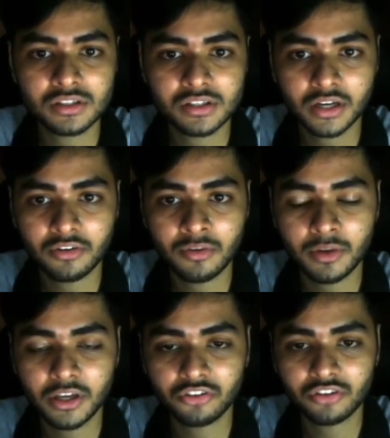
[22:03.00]
that the
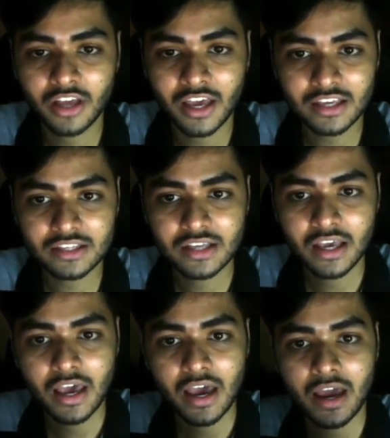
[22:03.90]
application has,
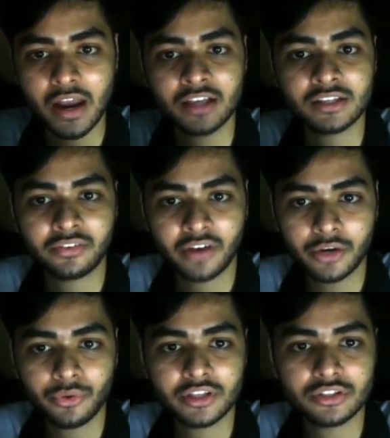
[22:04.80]
and try
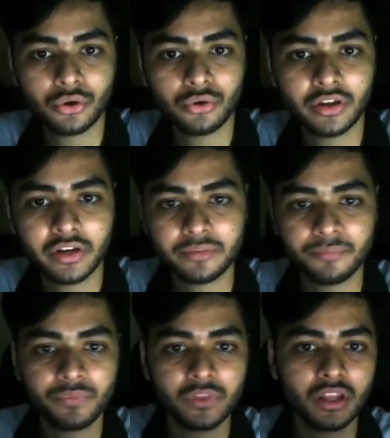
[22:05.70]
to execute it.
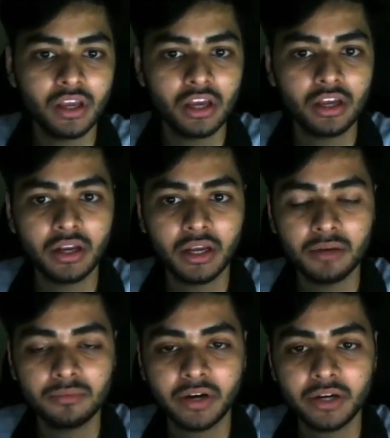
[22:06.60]

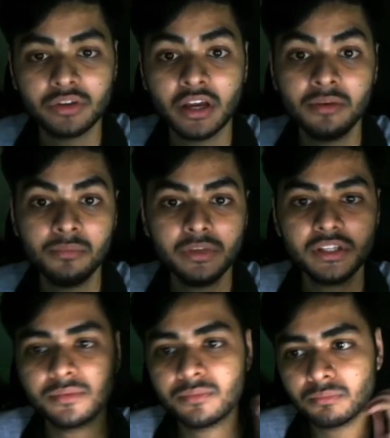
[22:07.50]
And
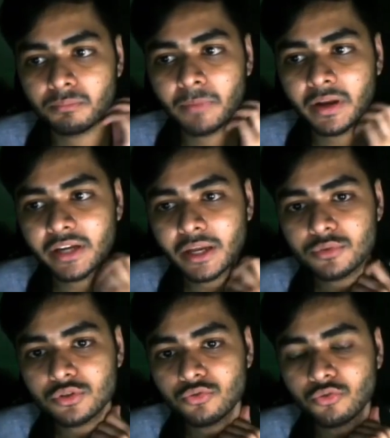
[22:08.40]
see, many
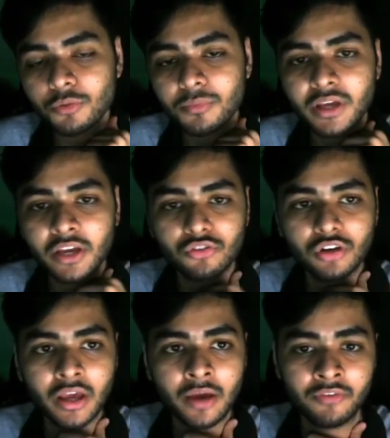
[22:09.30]
times you won't be
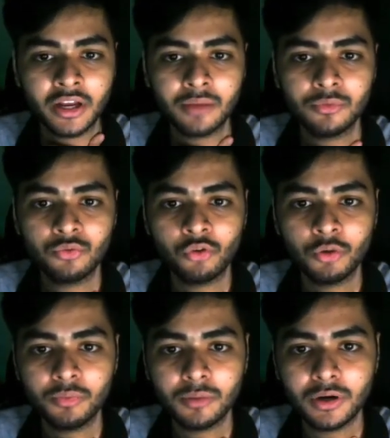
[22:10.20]
every time you won't
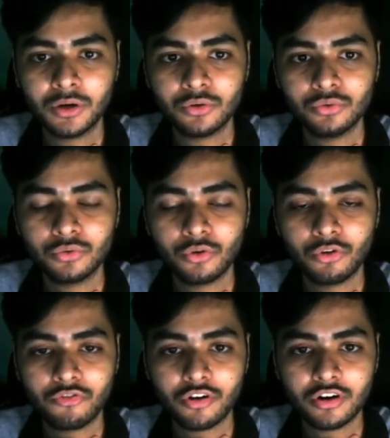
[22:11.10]
be able to go
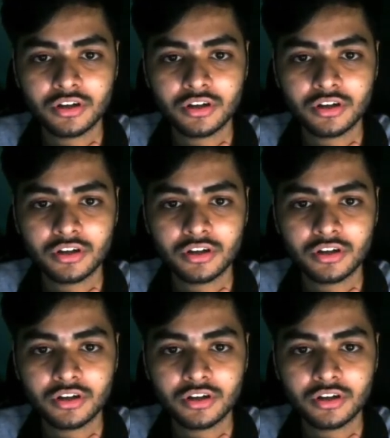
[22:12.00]
for